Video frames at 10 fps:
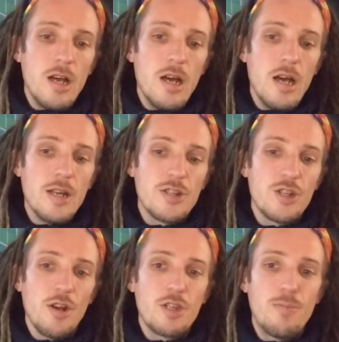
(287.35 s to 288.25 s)

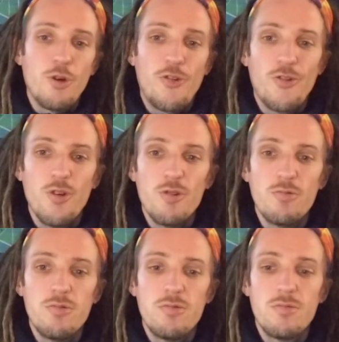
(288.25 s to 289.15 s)
Decided to push
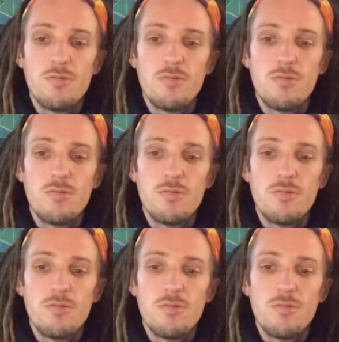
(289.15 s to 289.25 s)
through,